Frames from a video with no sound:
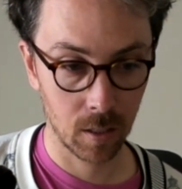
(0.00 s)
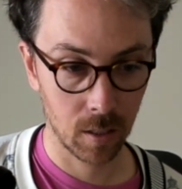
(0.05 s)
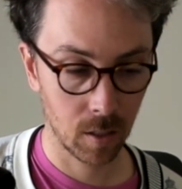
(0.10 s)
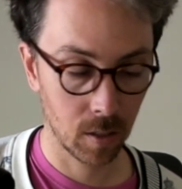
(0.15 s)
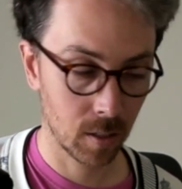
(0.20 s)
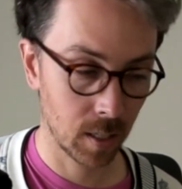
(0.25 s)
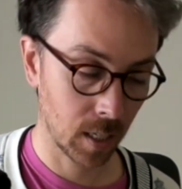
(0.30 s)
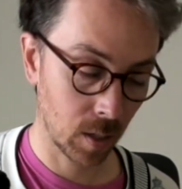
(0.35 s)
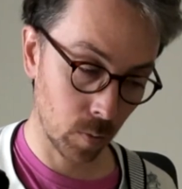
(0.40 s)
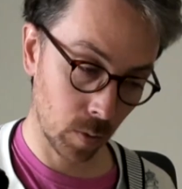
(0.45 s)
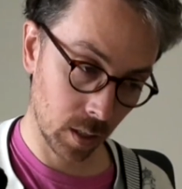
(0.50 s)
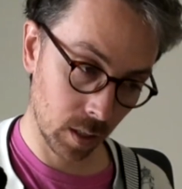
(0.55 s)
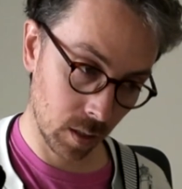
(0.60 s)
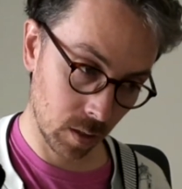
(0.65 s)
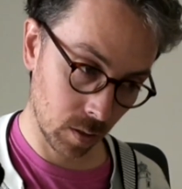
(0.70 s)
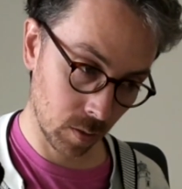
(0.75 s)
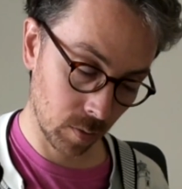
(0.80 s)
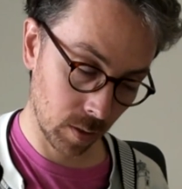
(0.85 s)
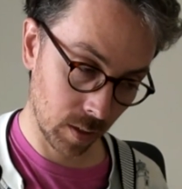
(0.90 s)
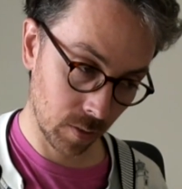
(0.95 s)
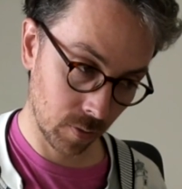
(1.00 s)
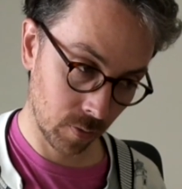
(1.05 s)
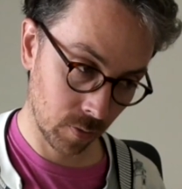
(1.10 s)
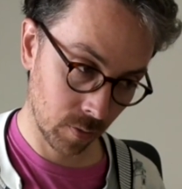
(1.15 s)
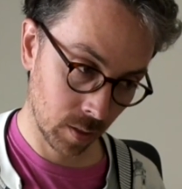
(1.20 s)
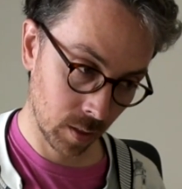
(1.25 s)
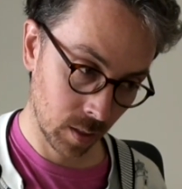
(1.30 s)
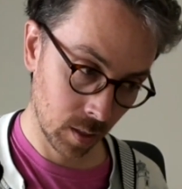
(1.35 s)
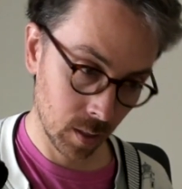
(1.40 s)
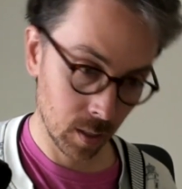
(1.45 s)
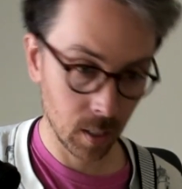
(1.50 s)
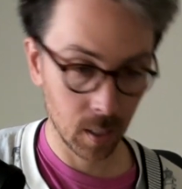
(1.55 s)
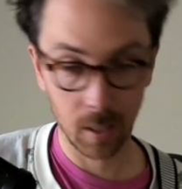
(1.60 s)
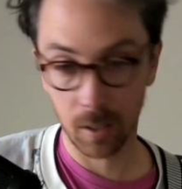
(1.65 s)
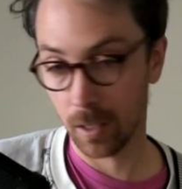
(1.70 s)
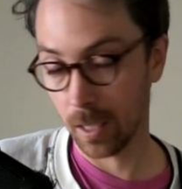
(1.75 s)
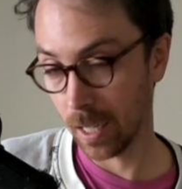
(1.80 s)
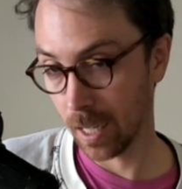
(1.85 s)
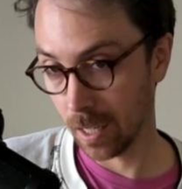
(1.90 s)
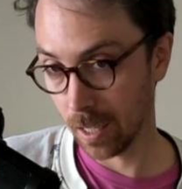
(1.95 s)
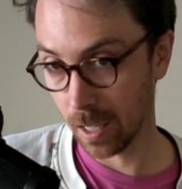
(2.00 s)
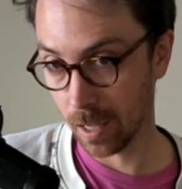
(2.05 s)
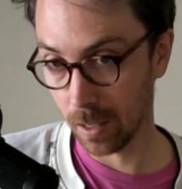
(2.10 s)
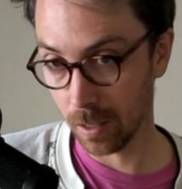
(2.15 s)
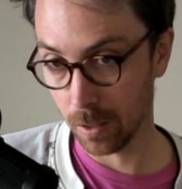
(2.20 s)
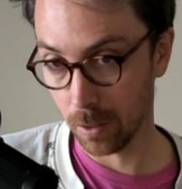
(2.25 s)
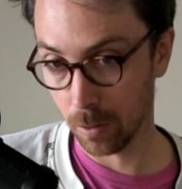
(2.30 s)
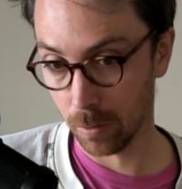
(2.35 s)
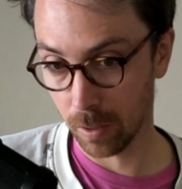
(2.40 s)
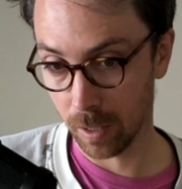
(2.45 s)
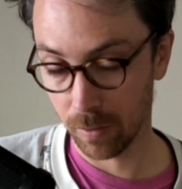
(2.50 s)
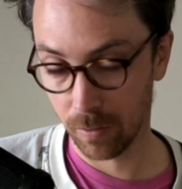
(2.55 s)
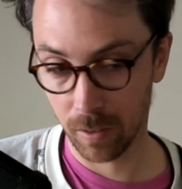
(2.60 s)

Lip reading: There's like one little riff, and there's like another little riff,